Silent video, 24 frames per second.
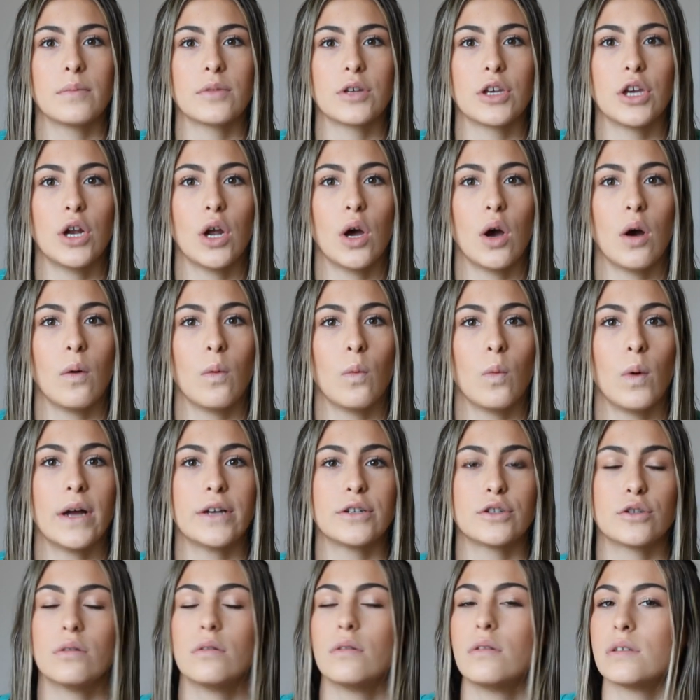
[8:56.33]
you know,
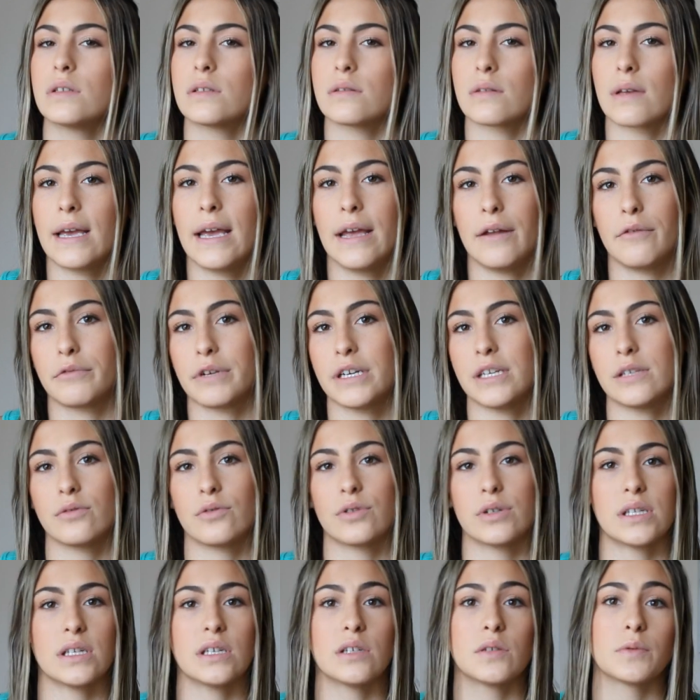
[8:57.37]
what tools and
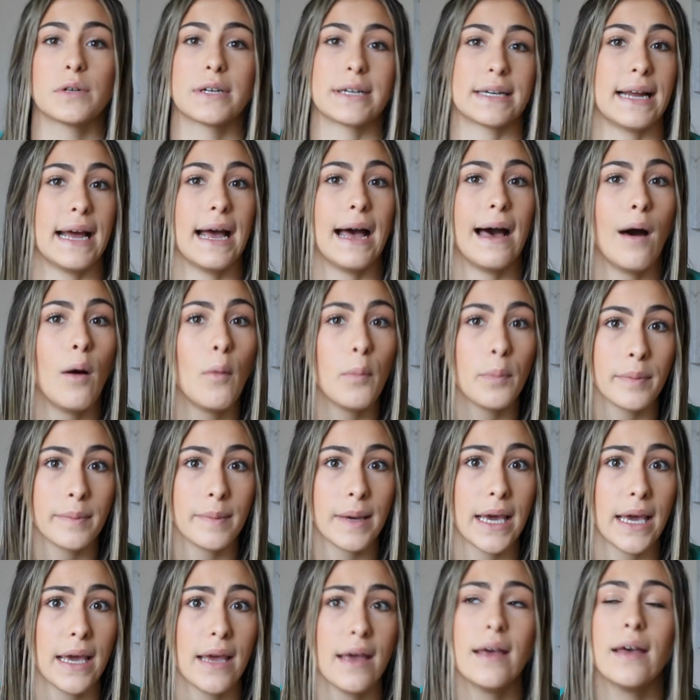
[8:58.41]
resources were going to help
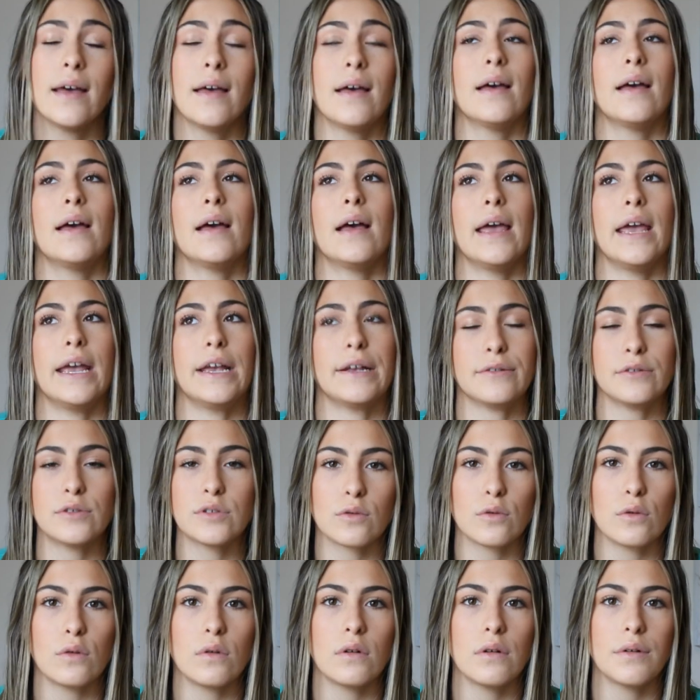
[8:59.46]
me in
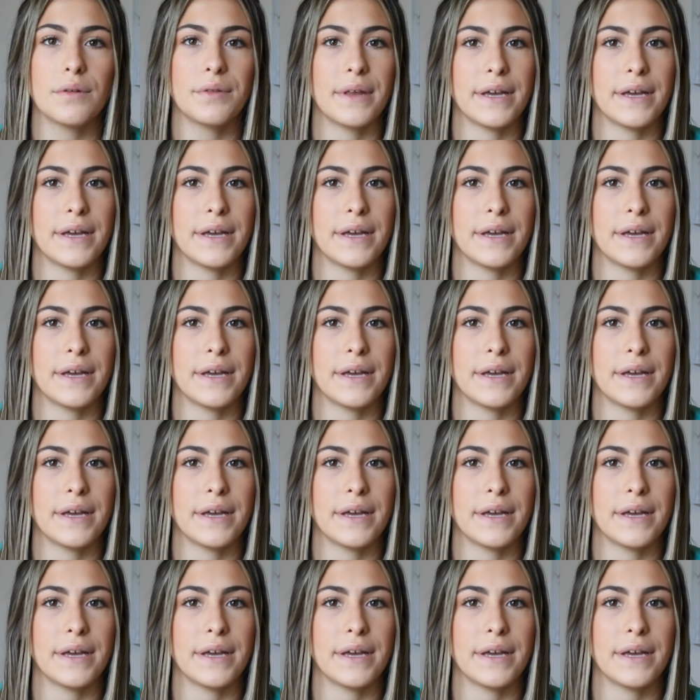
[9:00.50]
school.